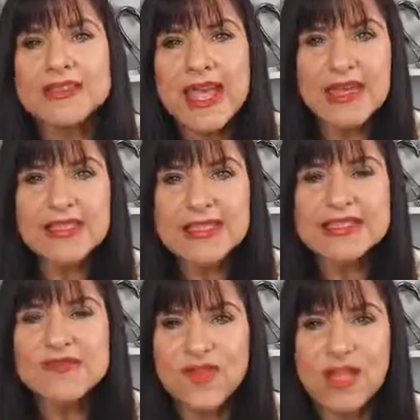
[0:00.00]
take
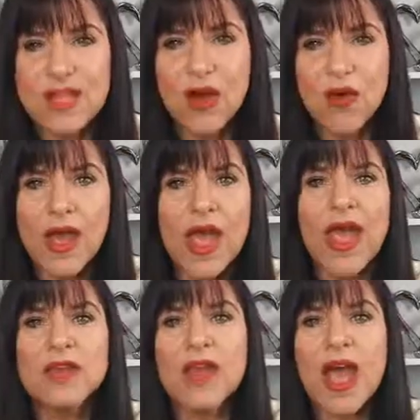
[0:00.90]
this video,
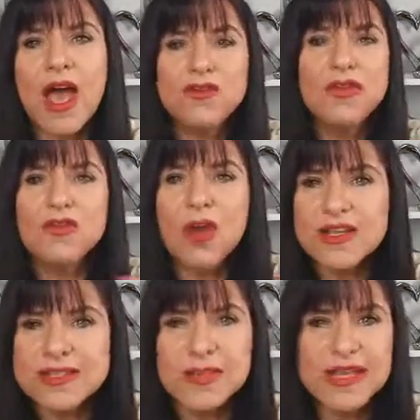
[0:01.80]
and after you've
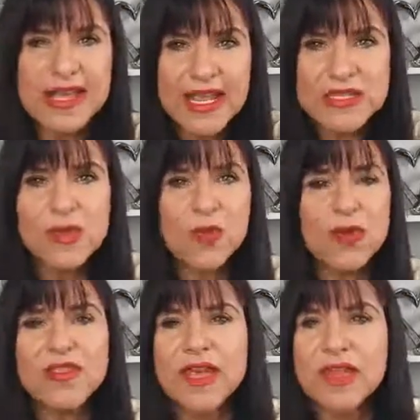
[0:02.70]
got some engagement
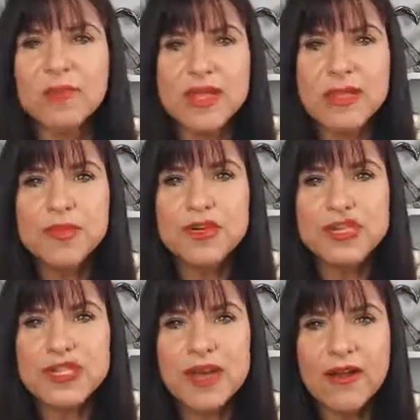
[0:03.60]
with it and people are
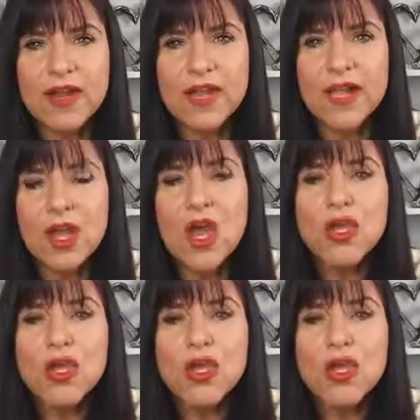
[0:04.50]
sharing it,